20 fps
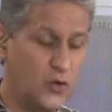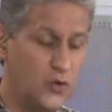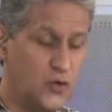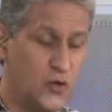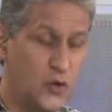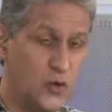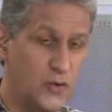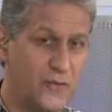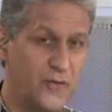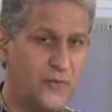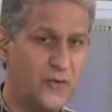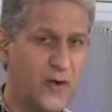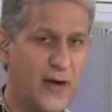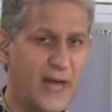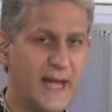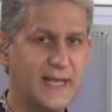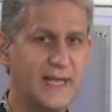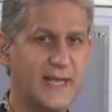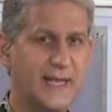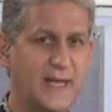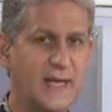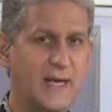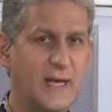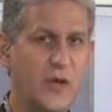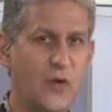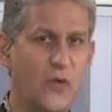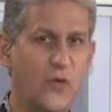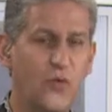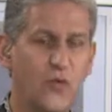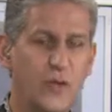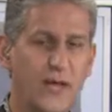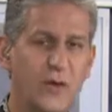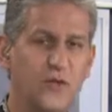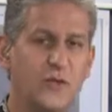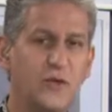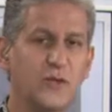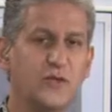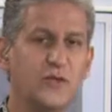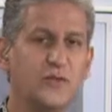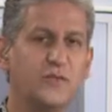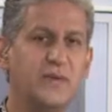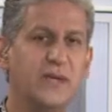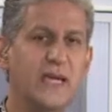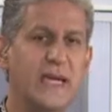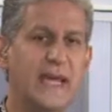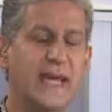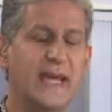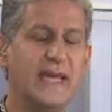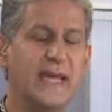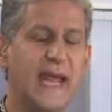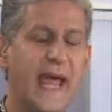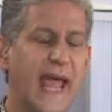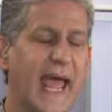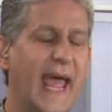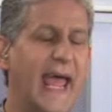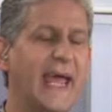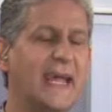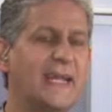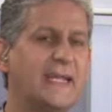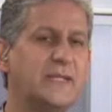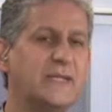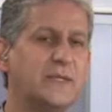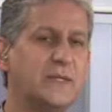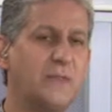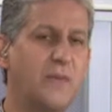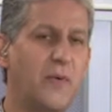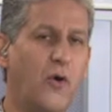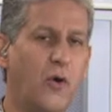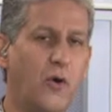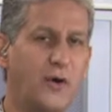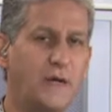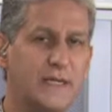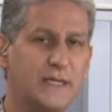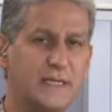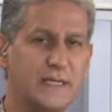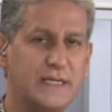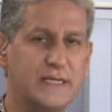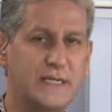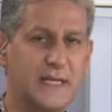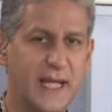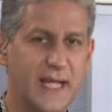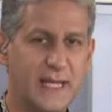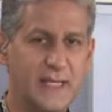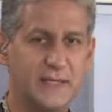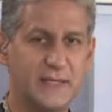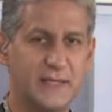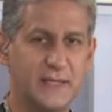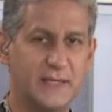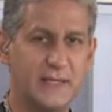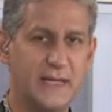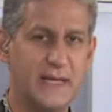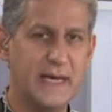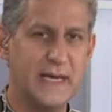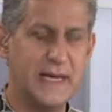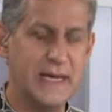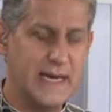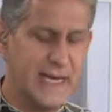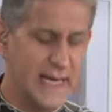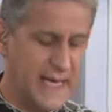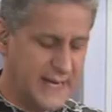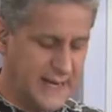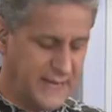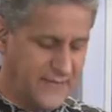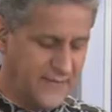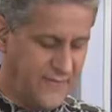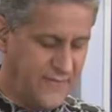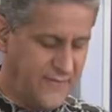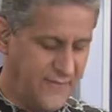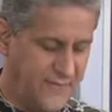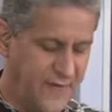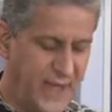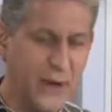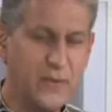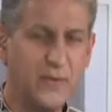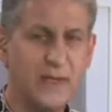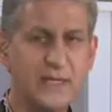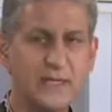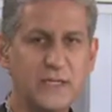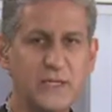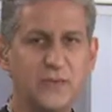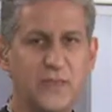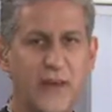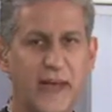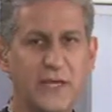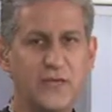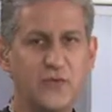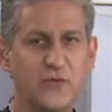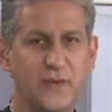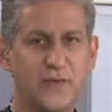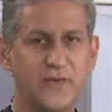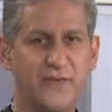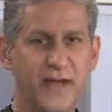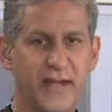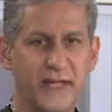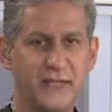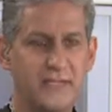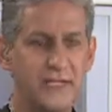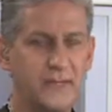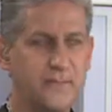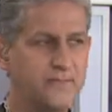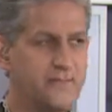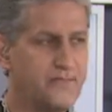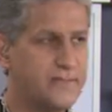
Good Friday, we are going to be in Ellis Park Stadium in a very special event